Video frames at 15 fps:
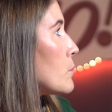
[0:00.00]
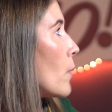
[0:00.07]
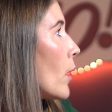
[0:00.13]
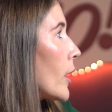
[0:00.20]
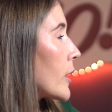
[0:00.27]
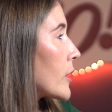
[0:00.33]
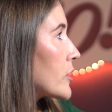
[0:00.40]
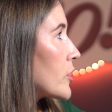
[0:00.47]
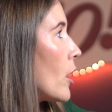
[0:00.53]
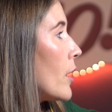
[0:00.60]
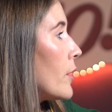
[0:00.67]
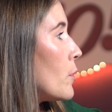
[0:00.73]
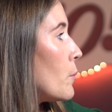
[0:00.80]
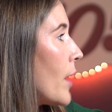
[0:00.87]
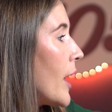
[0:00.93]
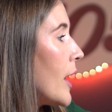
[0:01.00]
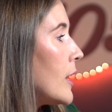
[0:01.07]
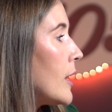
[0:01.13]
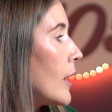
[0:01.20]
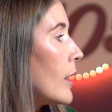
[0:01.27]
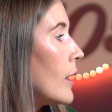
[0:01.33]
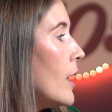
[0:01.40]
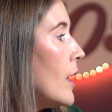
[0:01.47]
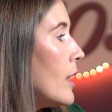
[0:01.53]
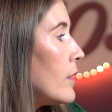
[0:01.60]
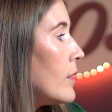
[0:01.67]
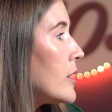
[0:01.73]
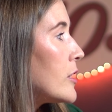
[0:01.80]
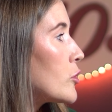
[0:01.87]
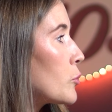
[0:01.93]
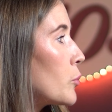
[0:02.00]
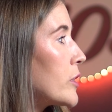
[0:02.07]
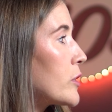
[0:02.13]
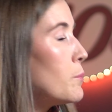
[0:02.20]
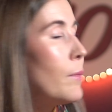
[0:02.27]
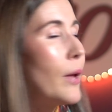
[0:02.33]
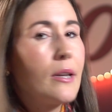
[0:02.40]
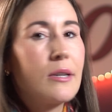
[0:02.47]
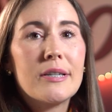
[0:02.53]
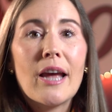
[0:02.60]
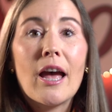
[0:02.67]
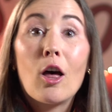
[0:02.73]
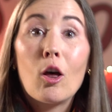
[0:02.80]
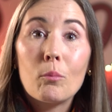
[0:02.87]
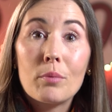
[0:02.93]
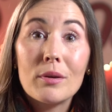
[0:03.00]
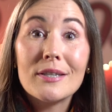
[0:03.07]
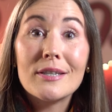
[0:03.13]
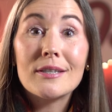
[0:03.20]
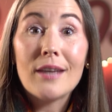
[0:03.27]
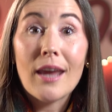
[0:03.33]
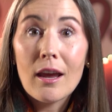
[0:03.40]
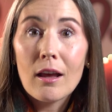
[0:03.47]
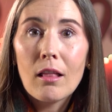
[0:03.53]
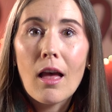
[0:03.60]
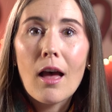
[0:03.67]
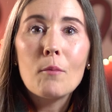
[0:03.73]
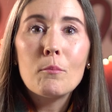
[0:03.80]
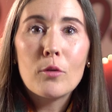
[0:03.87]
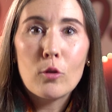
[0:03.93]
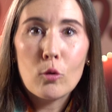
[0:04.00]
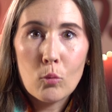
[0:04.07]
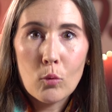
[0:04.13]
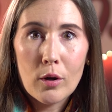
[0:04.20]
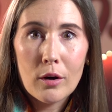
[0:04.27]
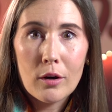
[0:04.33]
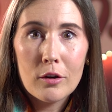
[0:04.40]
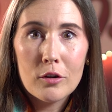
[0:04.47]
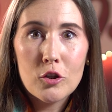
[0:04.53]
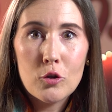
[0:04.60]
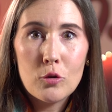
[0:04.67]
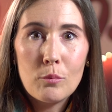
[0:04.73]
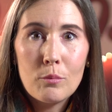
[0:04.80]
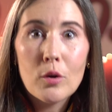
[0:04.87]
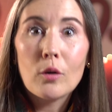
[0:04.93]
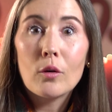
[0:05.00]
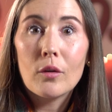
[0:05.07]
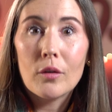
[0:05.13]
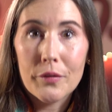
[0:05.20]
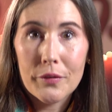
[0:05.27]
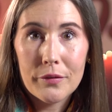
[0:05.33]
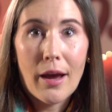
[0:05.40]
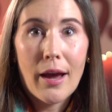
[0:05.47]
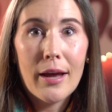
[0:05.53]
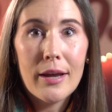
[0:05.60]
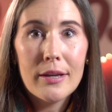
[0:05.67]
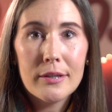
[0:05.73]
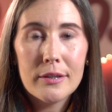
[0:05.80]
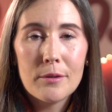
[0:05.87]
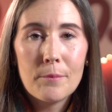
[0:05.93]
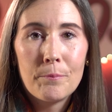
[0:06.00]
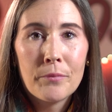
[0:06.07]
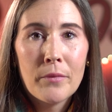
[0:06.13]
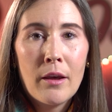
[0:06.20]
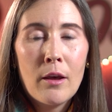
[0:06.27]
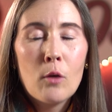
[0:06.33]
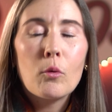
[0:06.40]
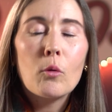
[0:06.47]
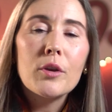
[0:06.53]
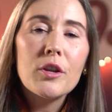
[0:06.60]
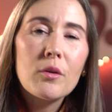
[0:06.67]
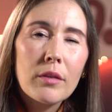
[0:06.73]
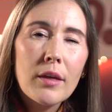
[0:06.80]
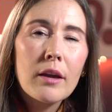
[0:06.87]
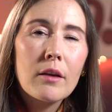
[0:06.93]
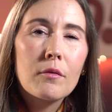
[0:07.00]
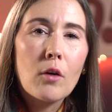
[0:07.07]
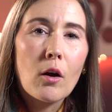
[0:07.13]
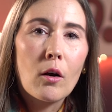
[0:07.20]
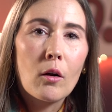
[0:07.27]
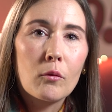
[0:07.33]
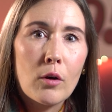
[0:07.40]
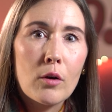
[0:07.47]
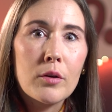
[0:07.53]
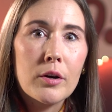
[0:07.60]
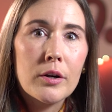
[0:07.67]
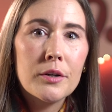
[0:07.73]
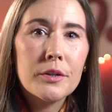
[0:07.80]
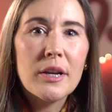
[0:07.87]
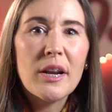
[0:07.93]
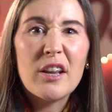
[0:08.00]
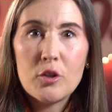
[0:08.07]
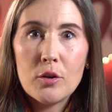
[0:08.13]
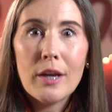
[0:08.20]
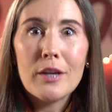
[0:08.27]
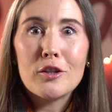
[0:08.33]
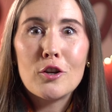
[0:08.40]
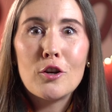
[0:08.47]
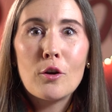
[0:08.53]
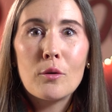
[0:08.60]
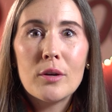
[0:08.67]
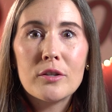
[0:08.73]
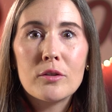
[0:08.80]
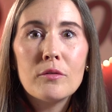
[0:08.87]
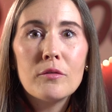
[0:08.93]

marks on the painting. This was meant to help scale up the work to mural size. But when you think of Carl Roters, and as you get to know his